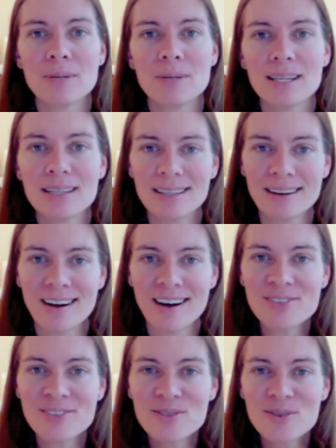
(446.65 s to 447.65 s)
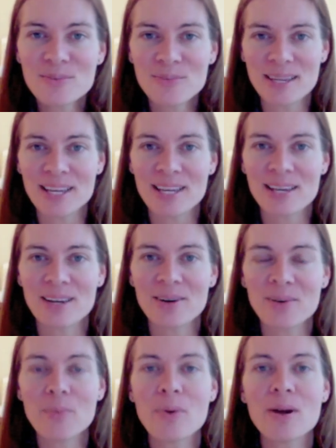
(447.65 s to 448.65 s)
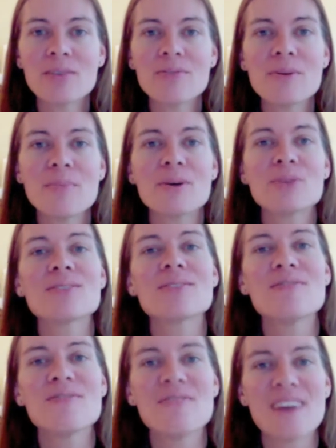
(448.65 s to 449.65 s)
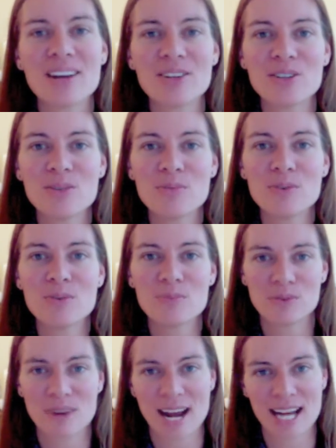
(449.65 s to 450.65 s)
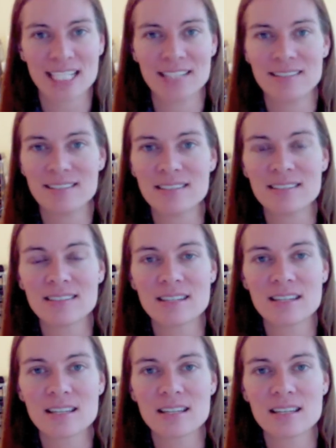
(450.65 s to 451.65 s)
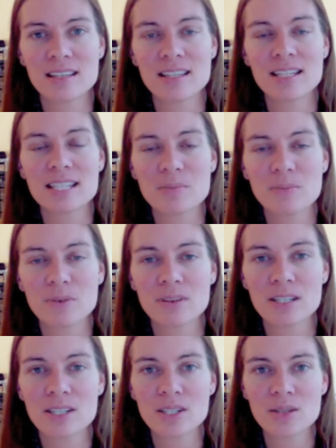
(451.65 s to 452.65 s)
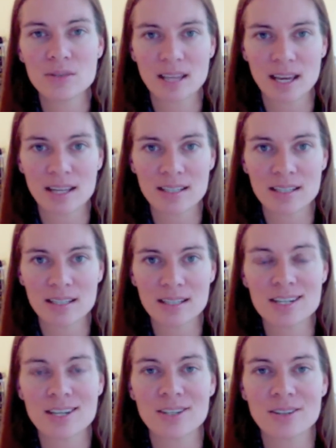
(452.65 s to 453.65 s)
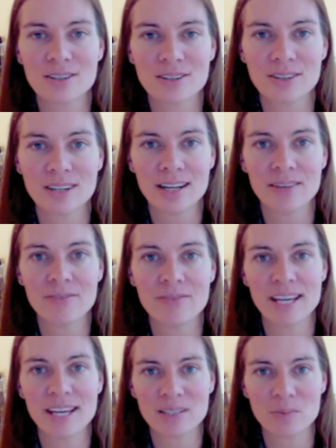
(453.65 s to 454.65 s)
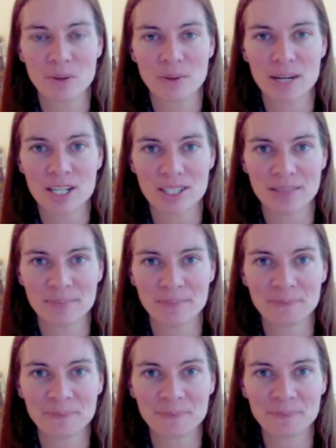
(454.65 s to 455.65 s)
But it can also be one of the most valuable practices the deeper that you get into your creative exploration.